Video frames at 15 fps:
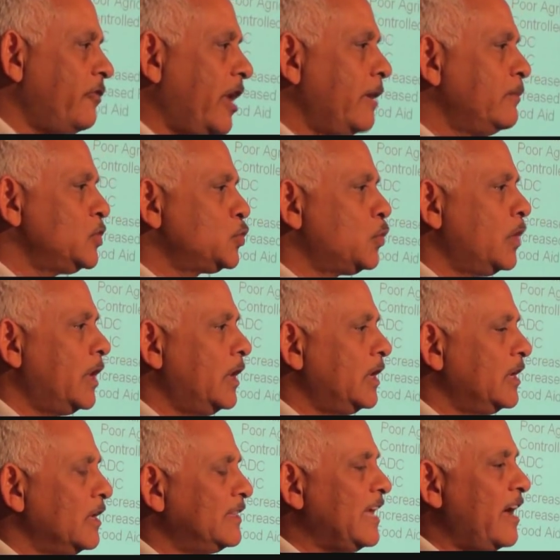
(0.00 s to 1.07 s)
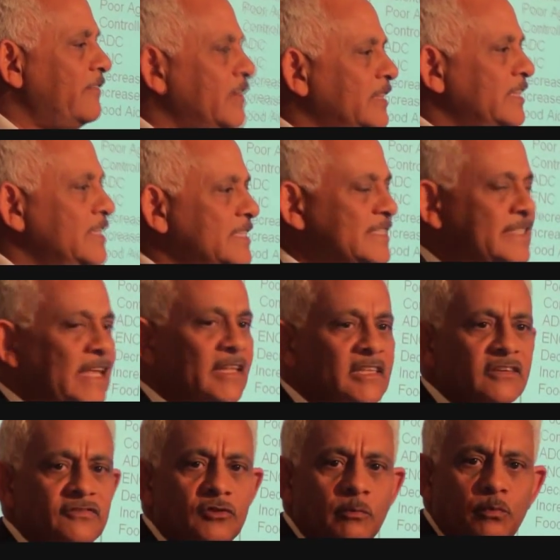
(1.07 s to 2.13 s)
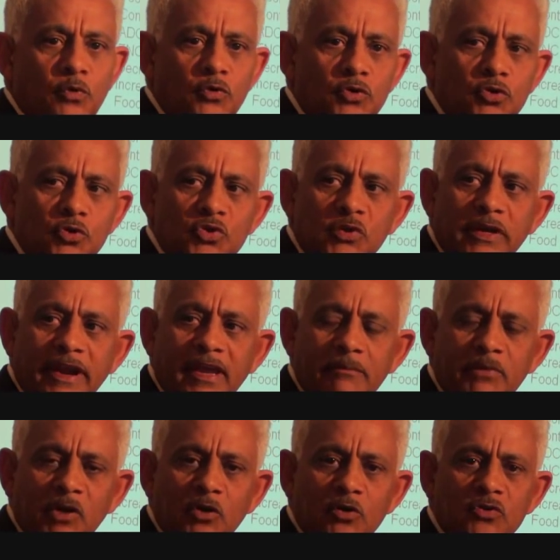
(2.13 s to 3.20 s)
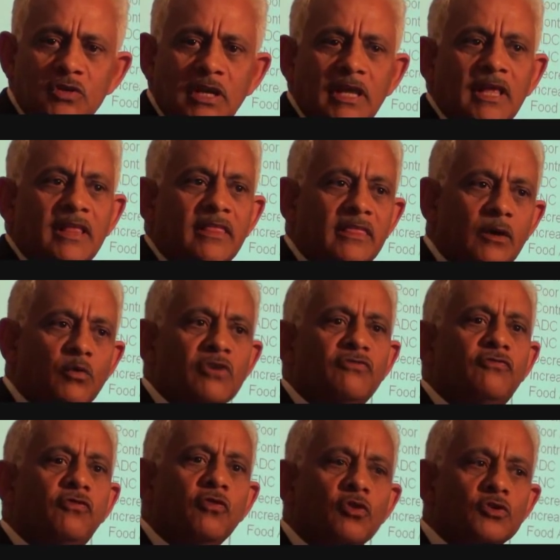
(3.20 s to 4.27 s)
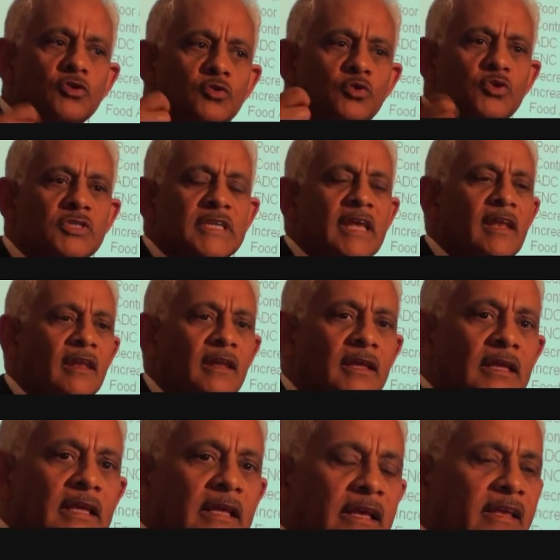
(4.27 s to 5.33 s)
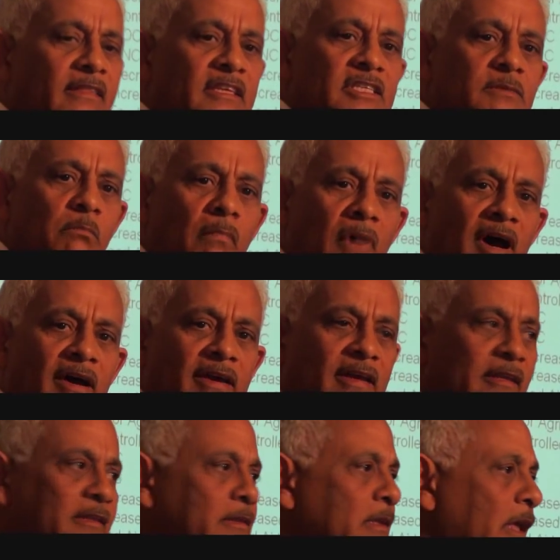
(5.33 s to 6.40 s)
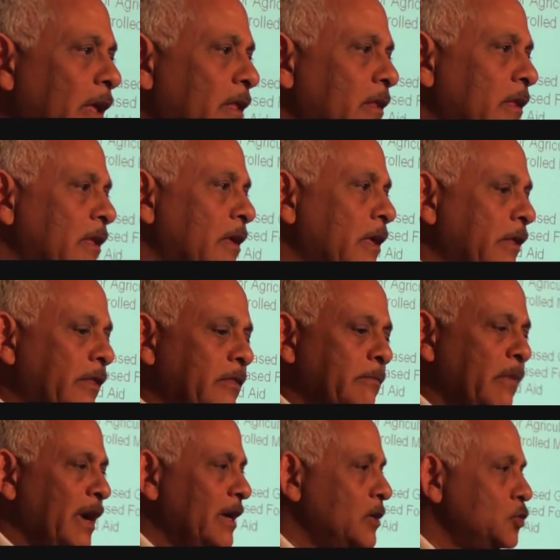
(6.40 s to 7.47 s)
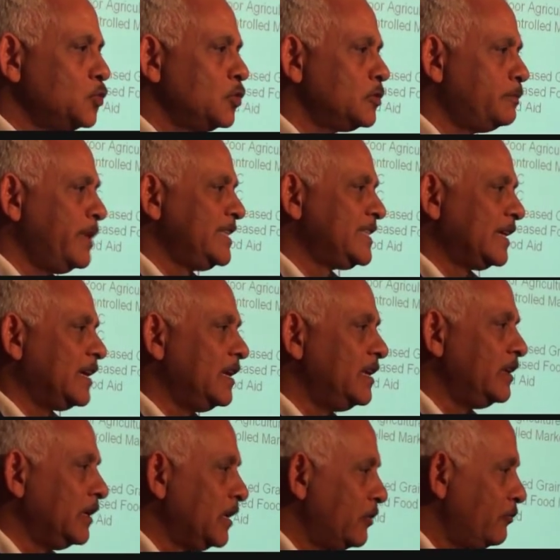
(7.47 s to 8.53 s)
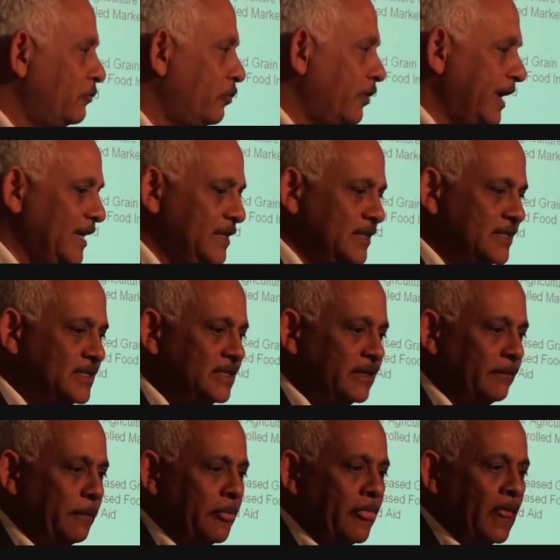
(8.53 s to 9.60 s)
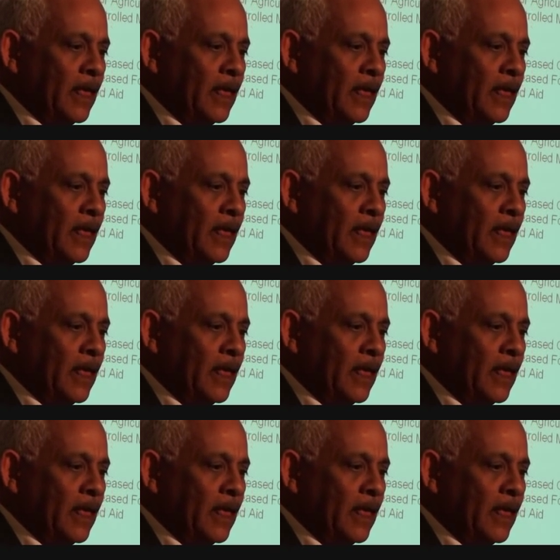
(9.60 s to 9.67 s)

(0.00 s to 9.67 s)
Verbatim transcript: farmers were not having the incentive to produce grain because they were forced to sell in this market, and uh, the market was basically for ADC.